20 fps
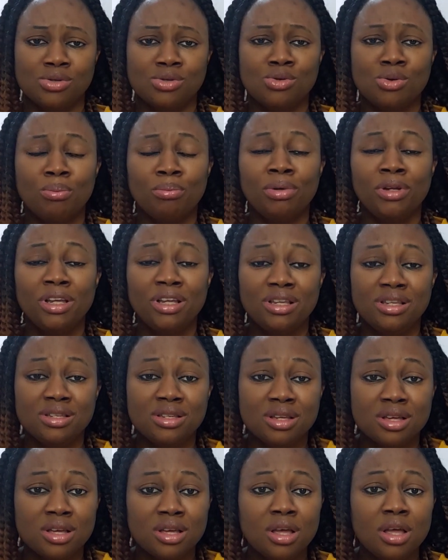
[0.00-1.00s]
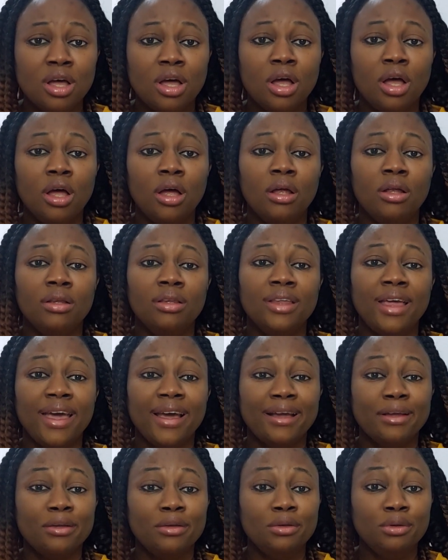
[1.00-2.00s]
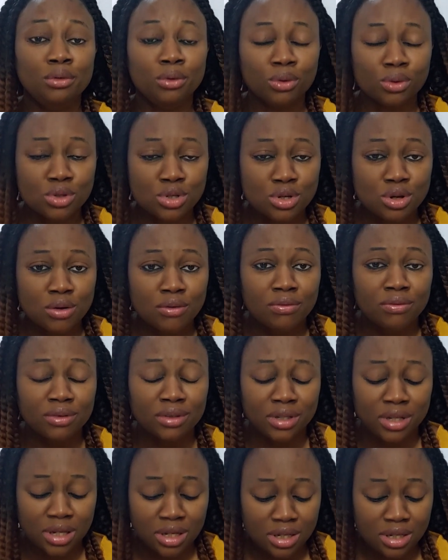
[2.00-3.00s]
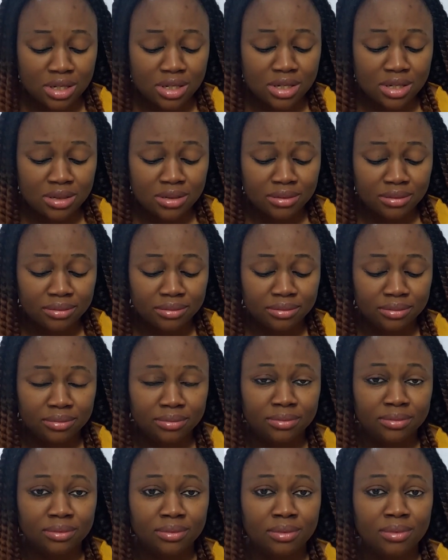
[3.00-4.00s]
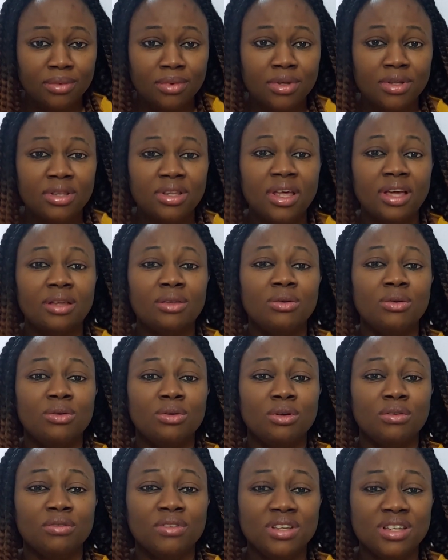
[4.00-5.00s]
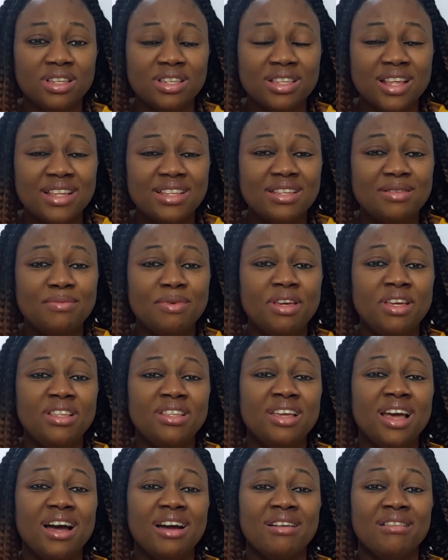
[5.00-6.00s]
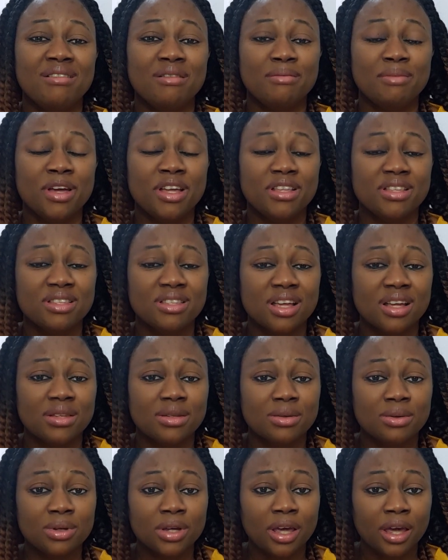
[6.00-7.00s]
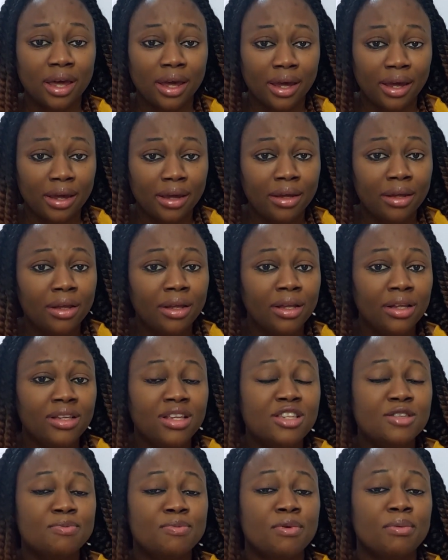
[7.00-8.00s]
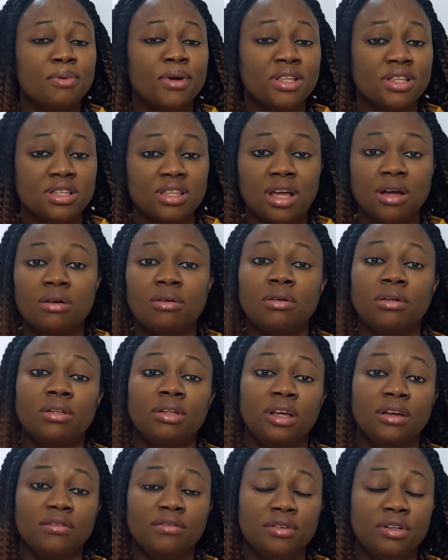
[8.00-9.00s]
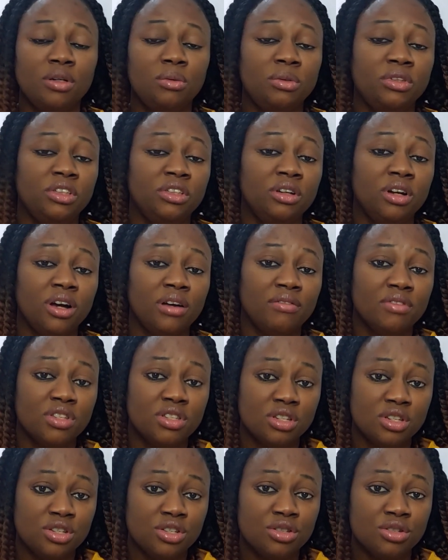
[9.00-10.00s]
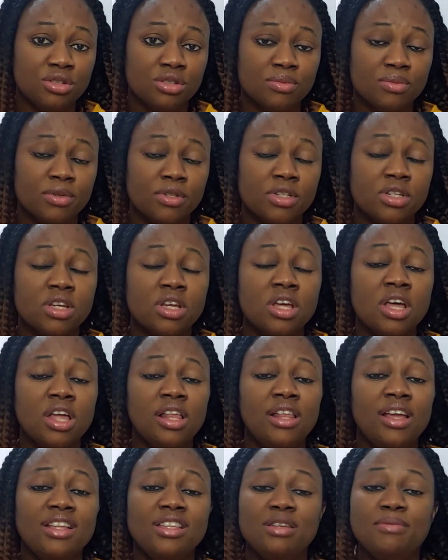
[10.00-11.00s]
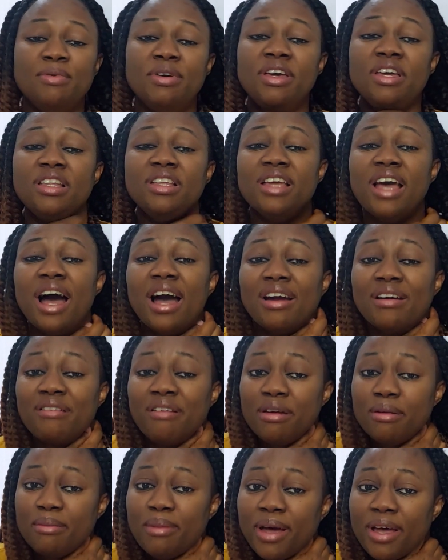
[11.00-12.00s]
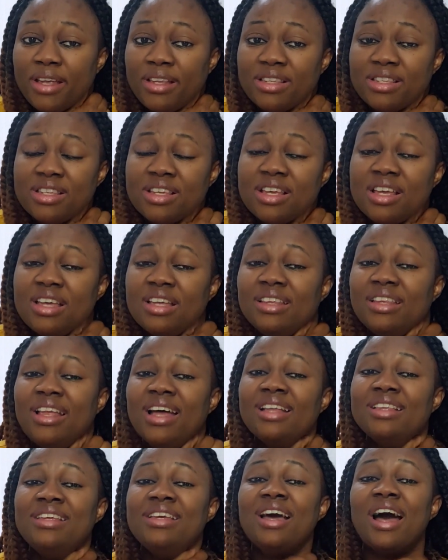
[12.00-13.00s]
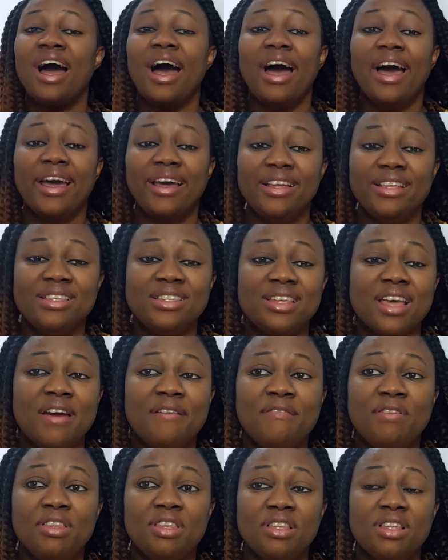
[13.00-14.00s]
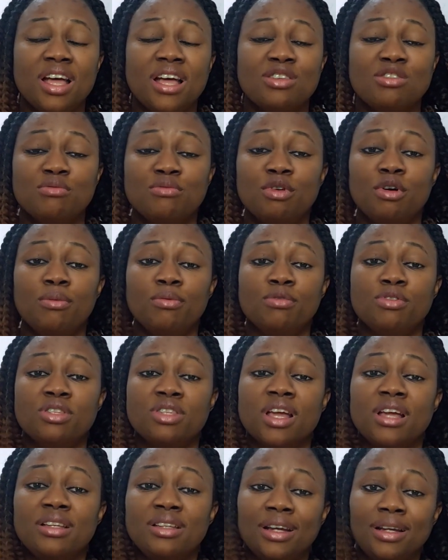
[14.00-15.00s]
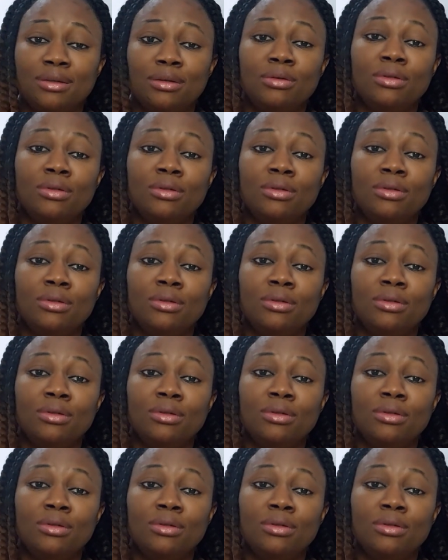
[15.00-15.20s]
So please take note of this. Take note of this. Let it be in the agreement that, okay, this property, thank God, thankfully, we did not have these issues, but let it be in the agreement that the height, everything has to be up to standard.